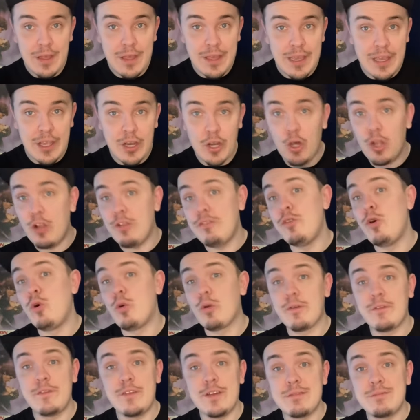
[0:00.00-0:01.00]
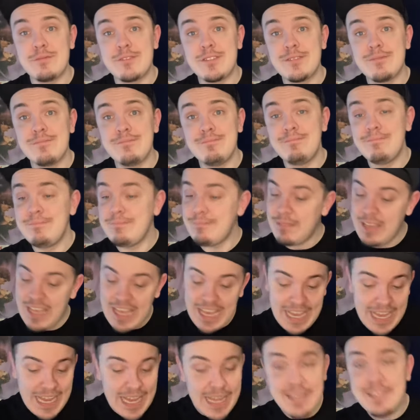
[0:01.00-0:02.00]
in all of horror films,
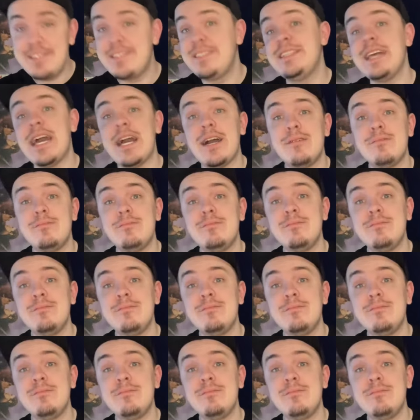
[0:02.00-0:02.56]
hands down.